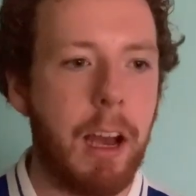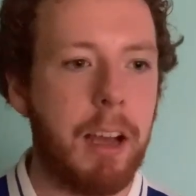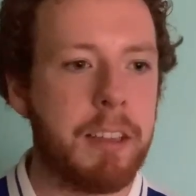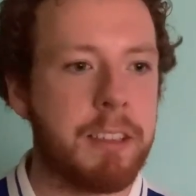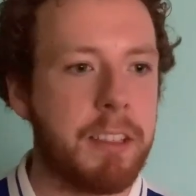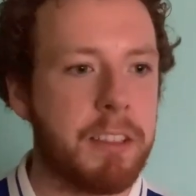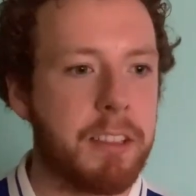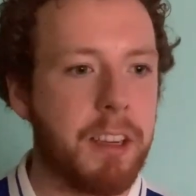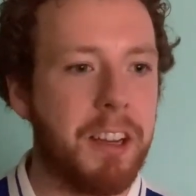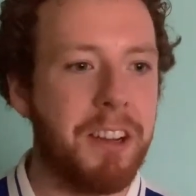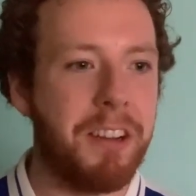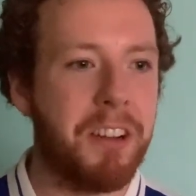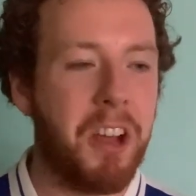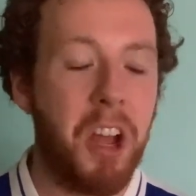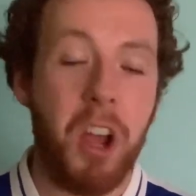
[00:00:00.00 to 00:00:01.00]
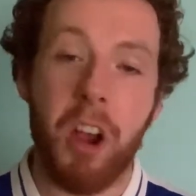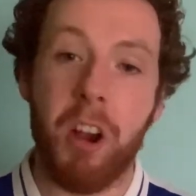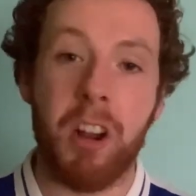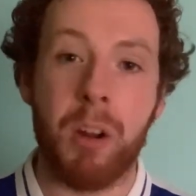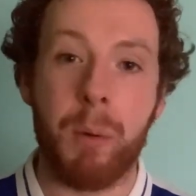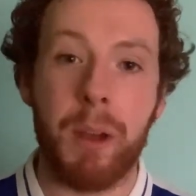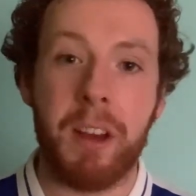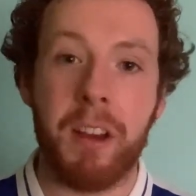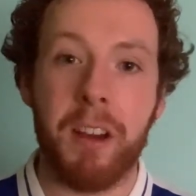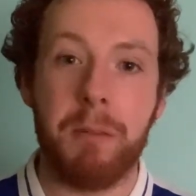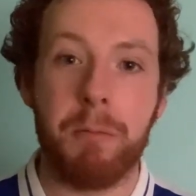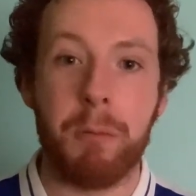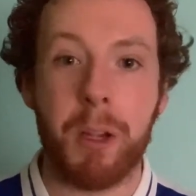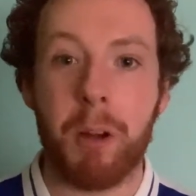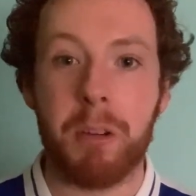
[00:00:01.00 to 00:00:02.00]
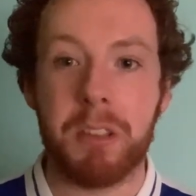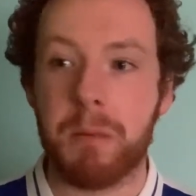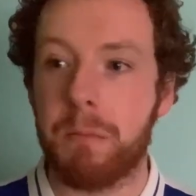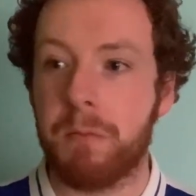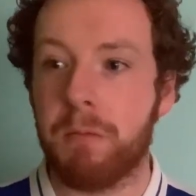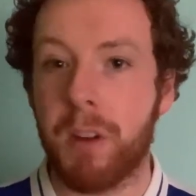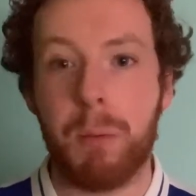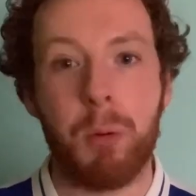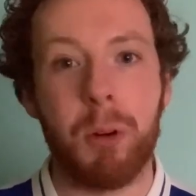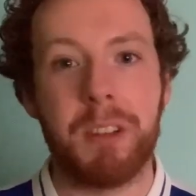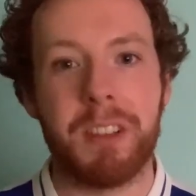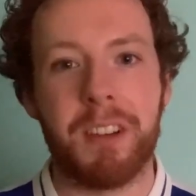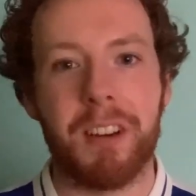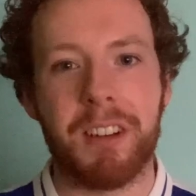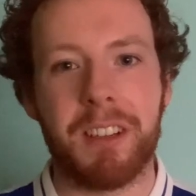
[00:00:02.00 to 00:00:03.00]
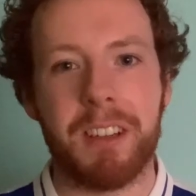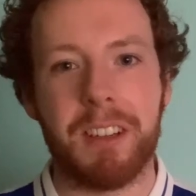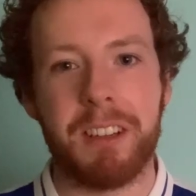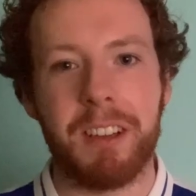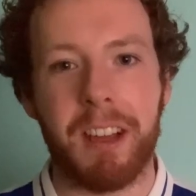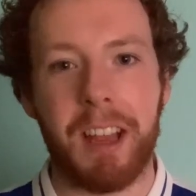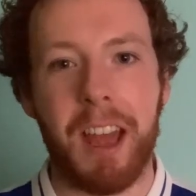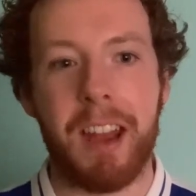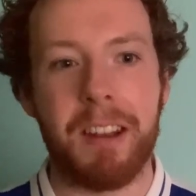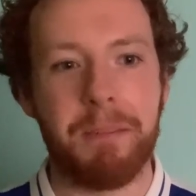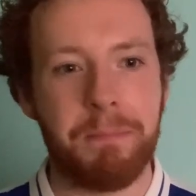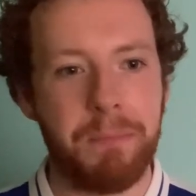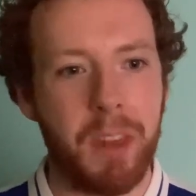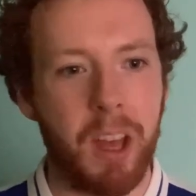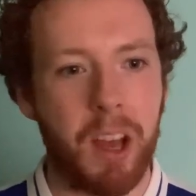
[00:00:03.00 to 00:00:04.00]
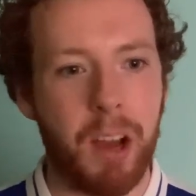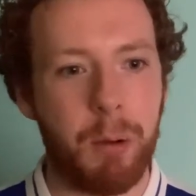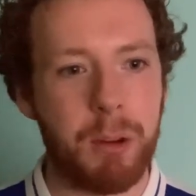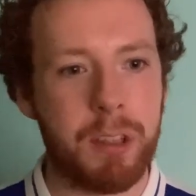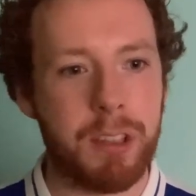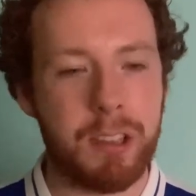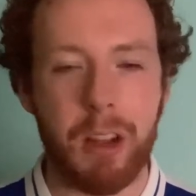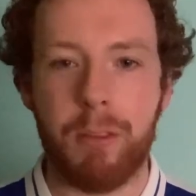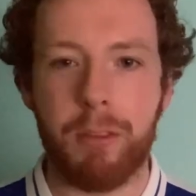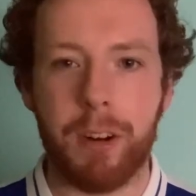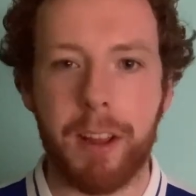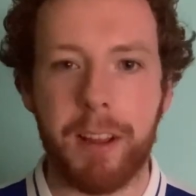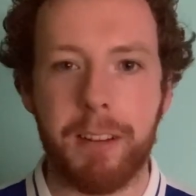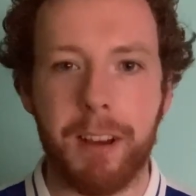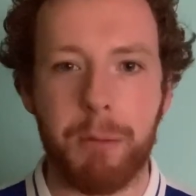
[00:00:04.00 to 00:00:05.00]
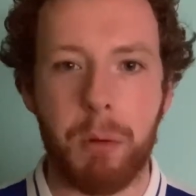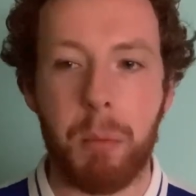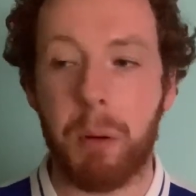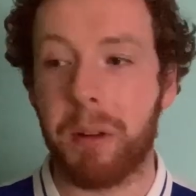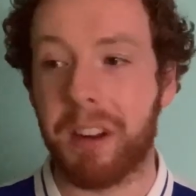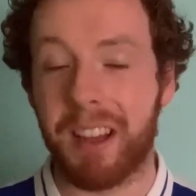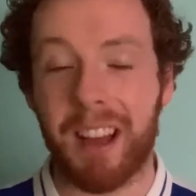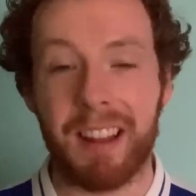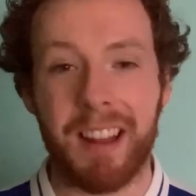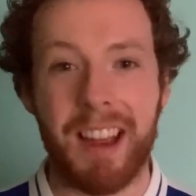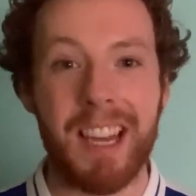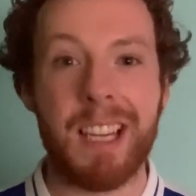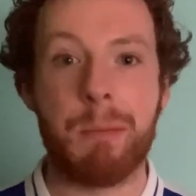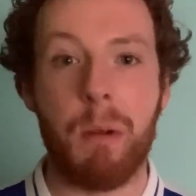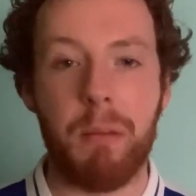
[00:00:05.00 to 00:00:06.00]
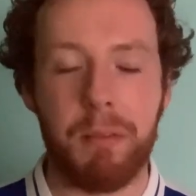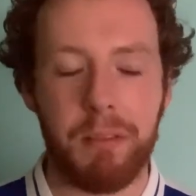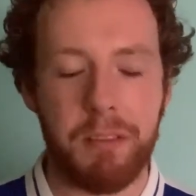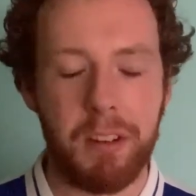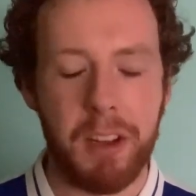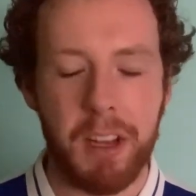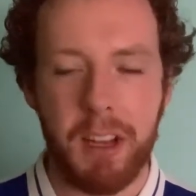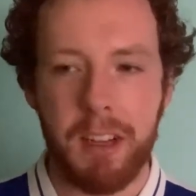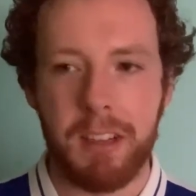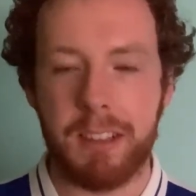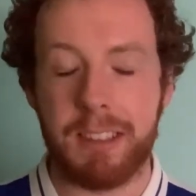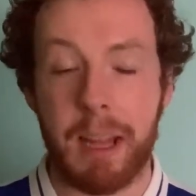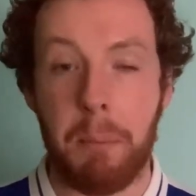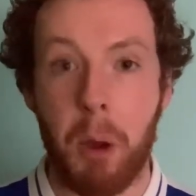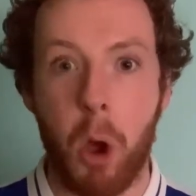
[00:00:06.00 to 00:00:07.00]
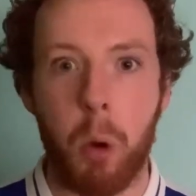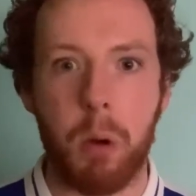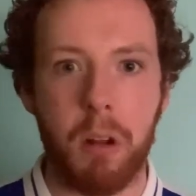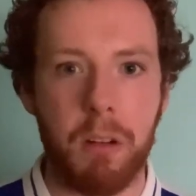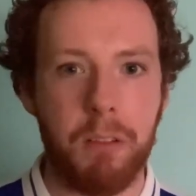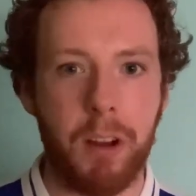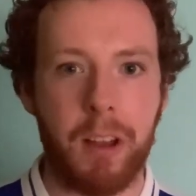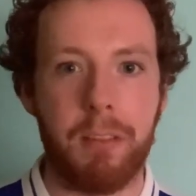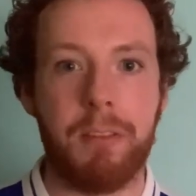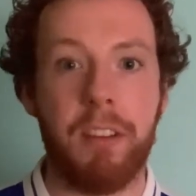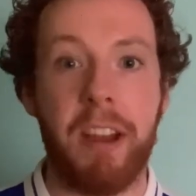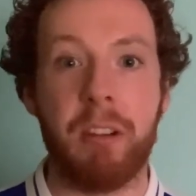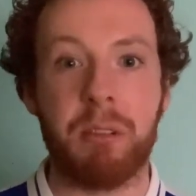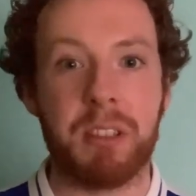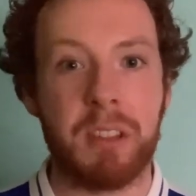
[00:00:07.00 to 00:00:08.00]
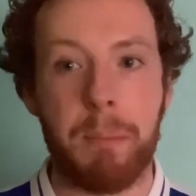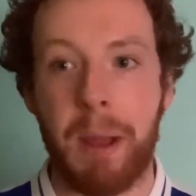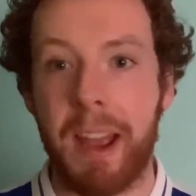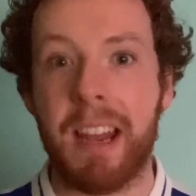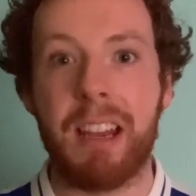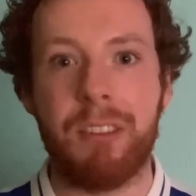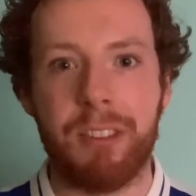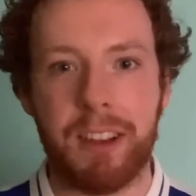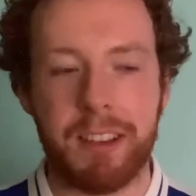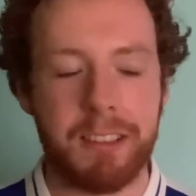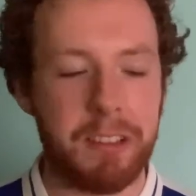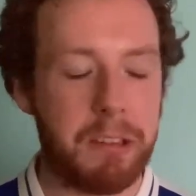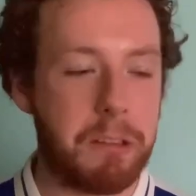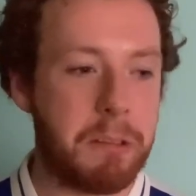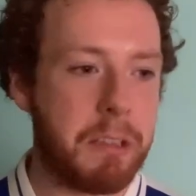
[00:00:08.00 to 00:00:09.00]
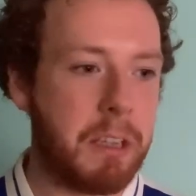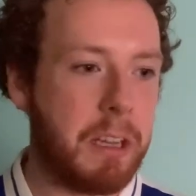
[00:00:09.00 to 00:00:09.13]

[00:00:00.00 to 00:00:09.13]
since earlier in the week we got some 3 points deducted again, which is lovely. And we're probably going to get that each month. This damn owner fucking fails to pay anything, so...